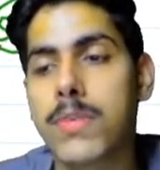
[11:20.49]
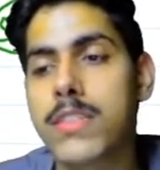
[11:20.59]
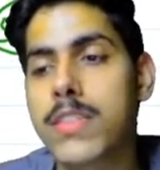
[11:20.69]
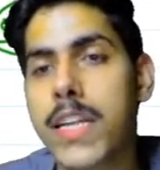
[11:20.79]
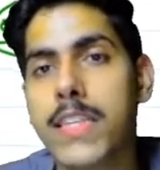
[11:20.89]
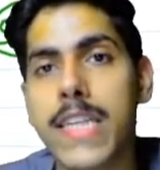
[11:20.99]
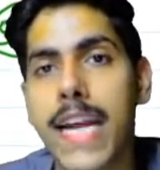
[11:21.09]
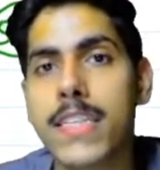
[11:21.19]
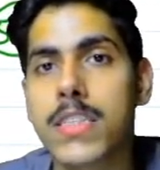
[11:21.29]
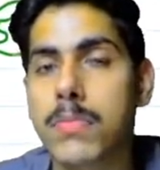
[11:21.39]
Is there any right
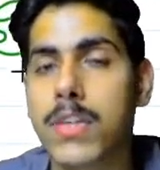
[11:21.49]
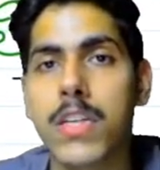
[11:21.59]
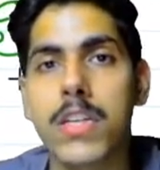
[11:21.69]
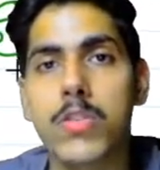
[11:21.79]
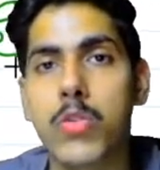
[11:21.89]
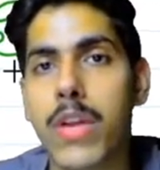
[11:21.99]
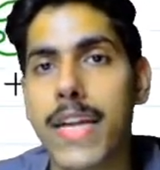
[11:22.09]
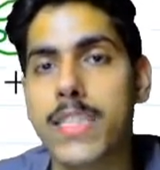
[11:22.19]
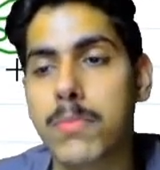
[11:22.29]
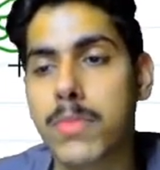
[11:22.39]
subtree? There is no right
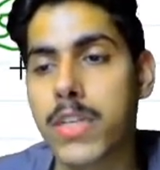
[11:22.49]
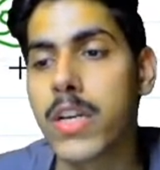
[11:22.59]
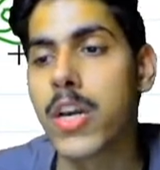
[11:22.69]
subtree.